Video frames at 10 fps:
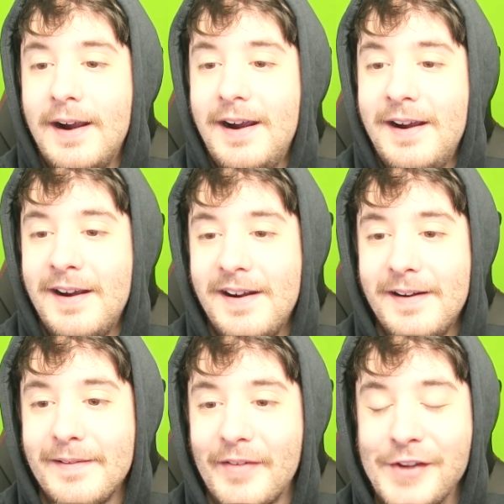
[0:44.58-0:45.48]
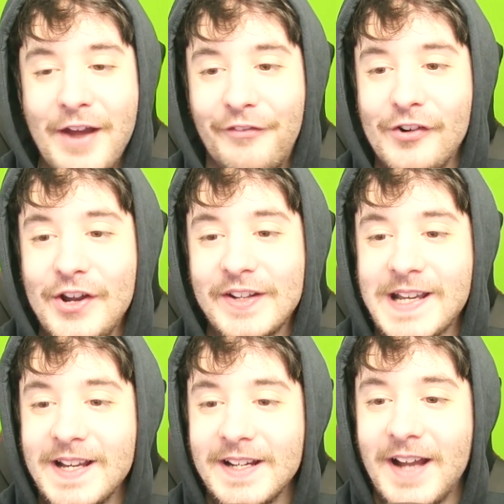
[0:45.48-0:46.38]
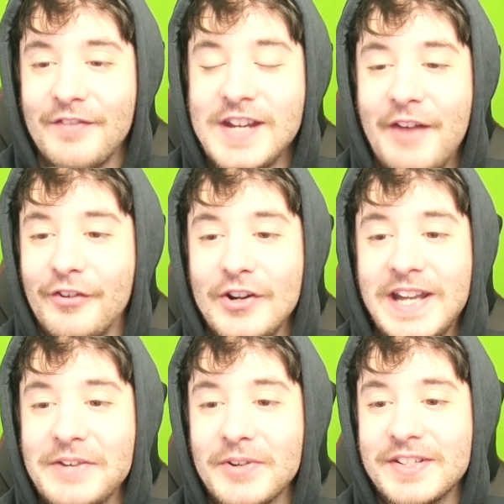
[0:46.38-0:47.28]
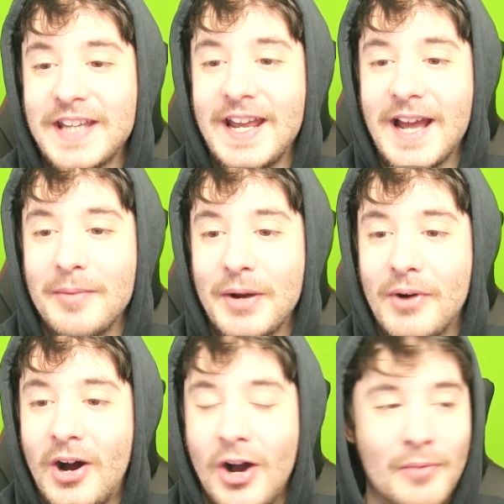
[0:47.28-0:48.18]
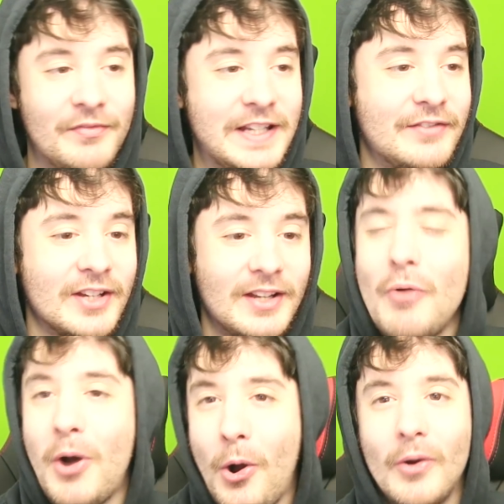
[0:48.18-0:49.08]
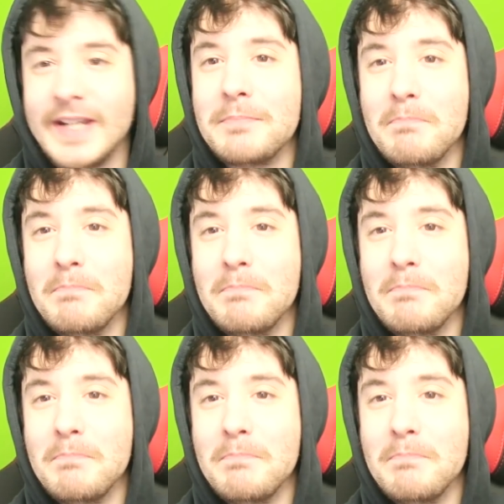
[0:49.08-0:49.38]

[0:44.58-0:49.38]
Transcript: I've never heard anyone say that about Hart on FIFA. Joe Hart is